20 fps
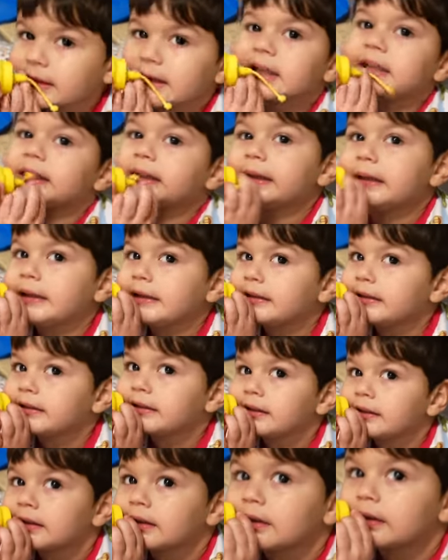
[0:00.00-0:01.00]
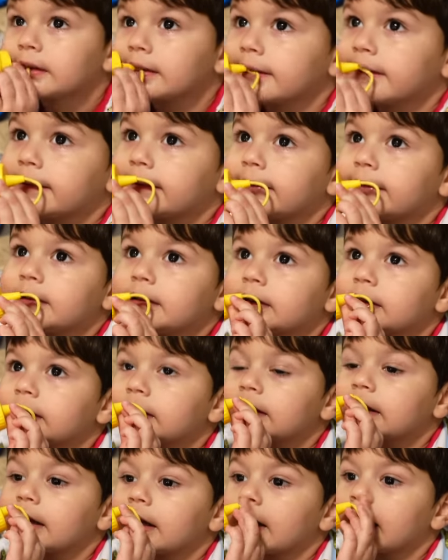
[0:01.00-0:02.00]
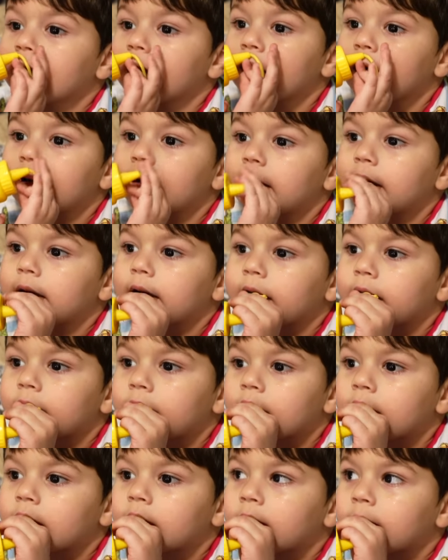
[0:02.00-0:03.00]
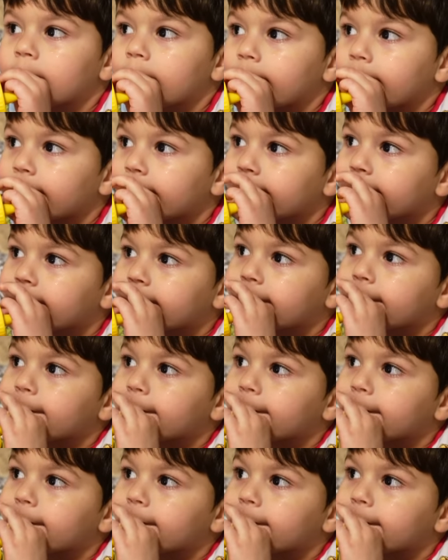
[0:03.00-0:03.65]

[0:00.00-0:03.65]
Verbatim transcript: Daddy. You wanna pick up Chili's with Daddy? You wanna go in the car? Yeah.